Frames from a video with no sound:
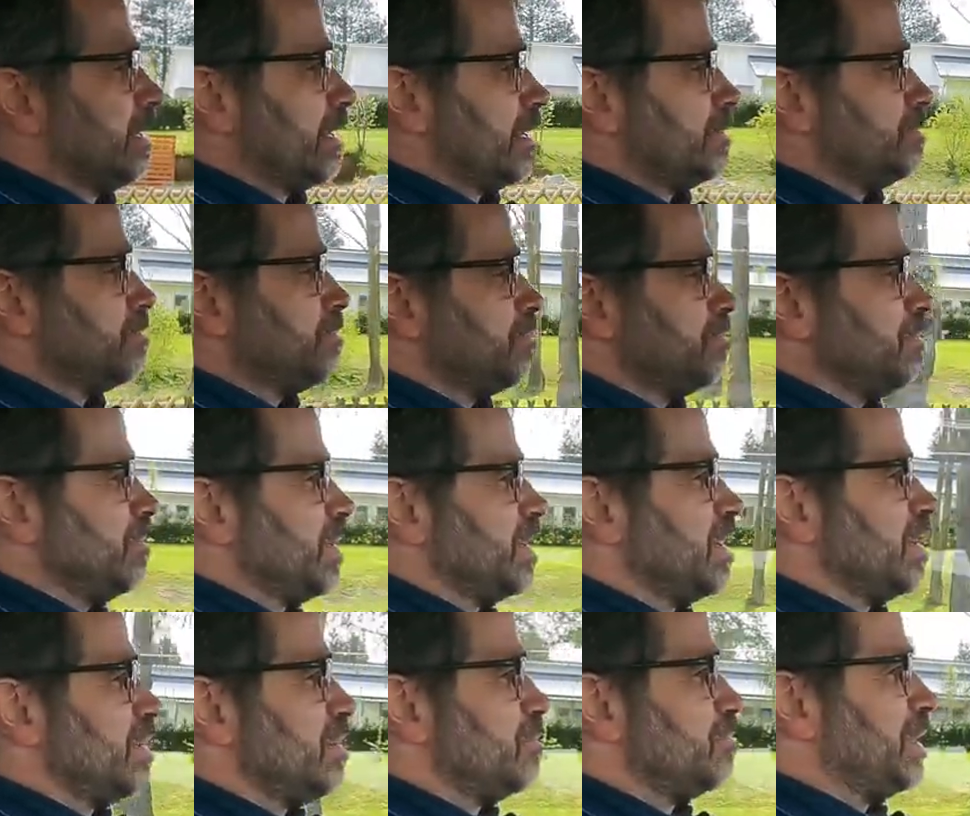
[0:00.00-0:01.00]
um,
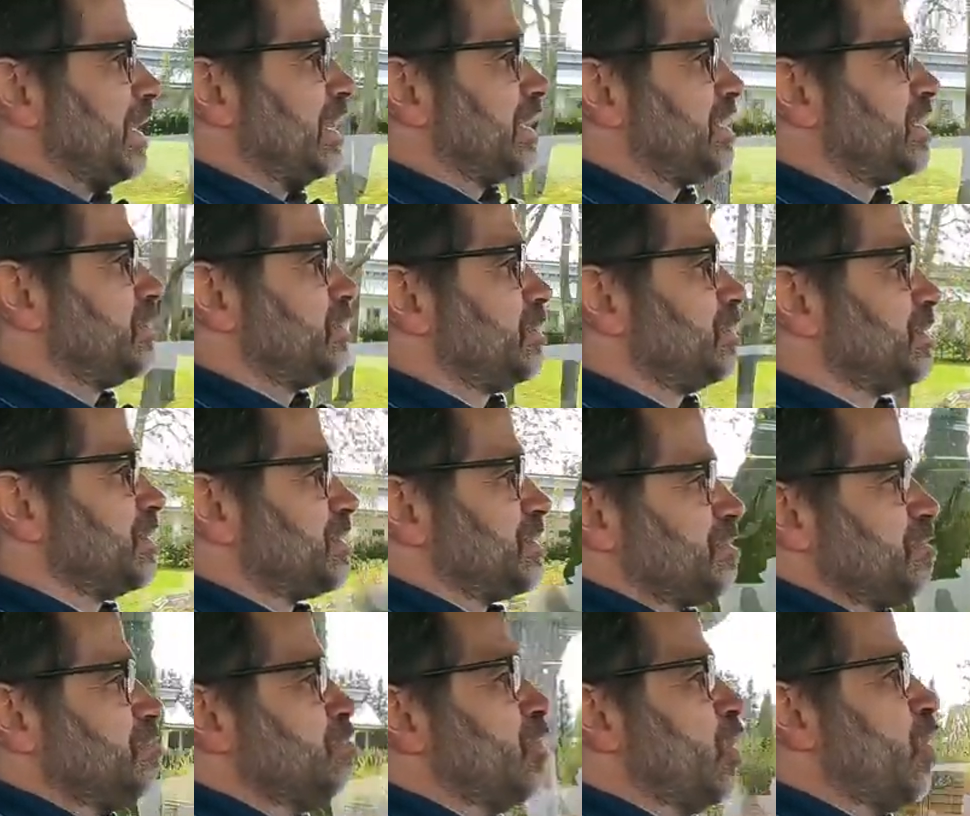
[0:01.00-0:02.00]
but
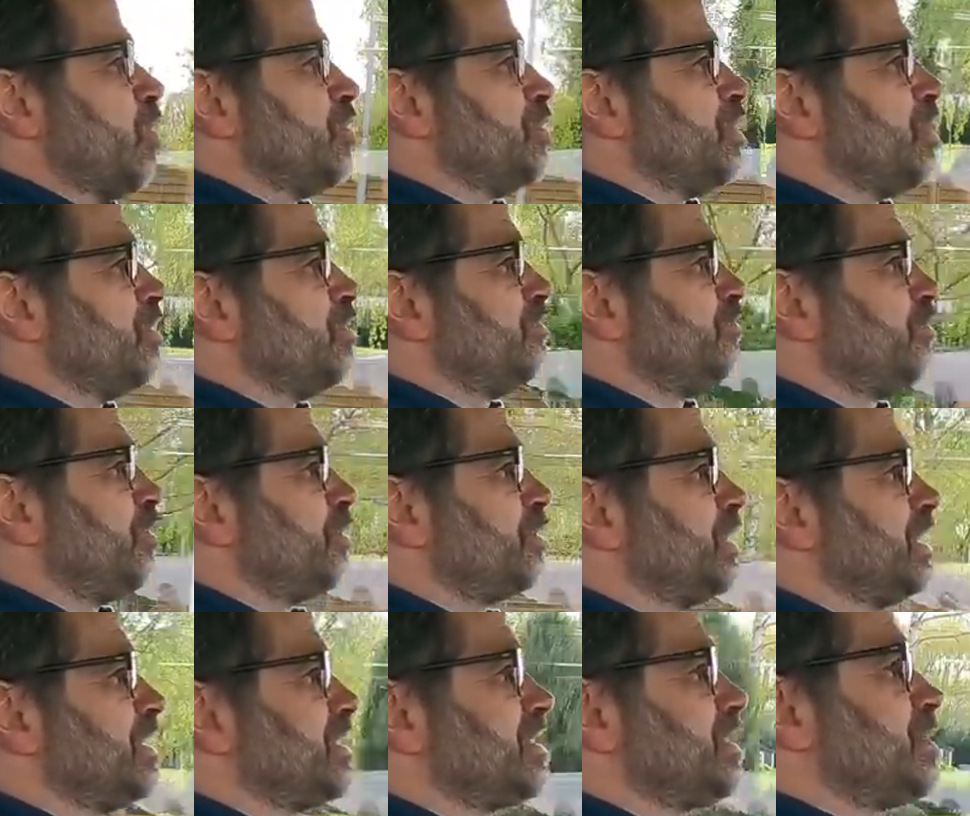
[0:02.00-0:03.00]
was more known
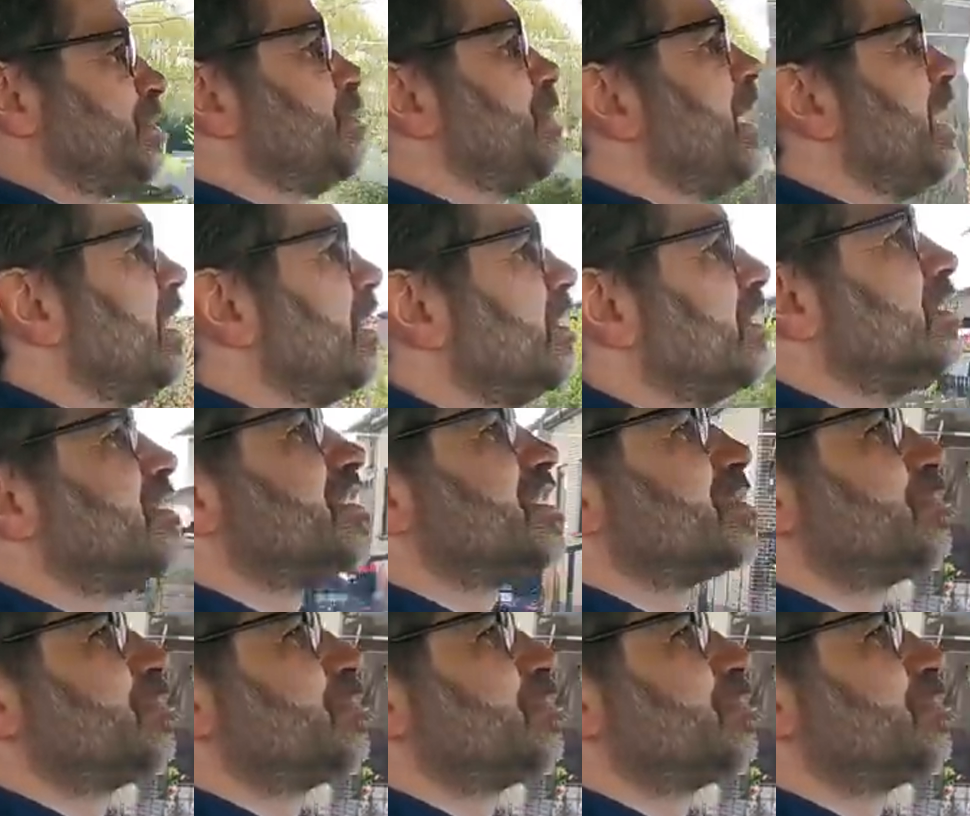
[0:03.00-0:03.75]
for its well,